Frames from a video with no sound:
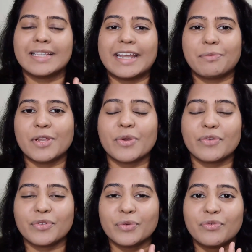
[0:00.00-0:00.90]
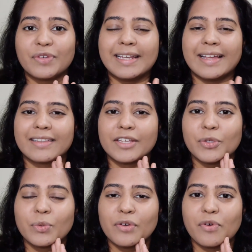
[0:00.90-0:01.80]
Let me know if you feel like the
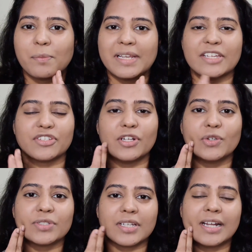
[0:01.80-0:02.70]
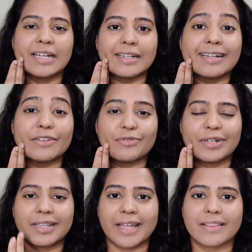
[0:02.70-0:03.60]
newer formulation looks a little
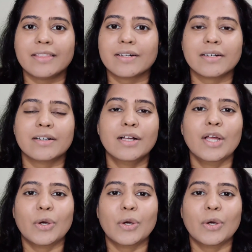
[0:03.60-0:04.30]
different than the